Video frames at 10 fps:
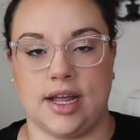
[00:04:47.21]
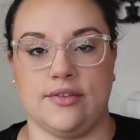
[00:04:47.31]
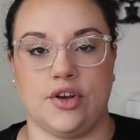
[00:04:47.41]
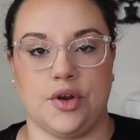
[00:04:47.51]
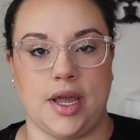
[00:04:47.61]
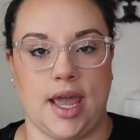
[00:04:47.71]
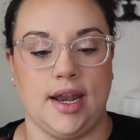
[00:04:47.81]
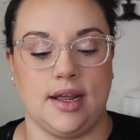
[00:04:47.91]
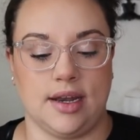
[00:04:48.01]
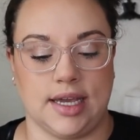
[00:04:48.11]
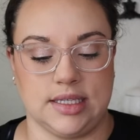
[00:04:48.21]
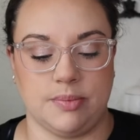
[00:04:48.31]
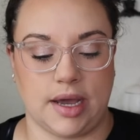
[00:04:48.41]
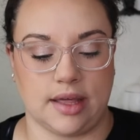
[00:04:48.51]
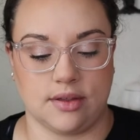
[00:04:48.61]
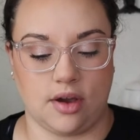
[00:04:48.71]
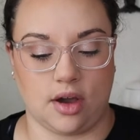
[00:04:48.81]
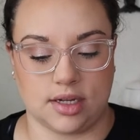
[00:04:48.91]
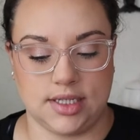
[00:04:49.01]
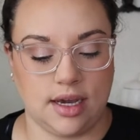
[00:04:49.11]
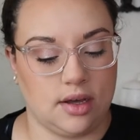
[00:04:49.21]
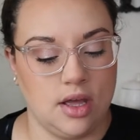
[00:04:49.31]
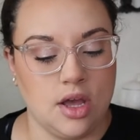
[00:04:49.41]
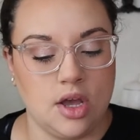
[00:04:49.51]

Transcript: kind of create a nice bath cocktail.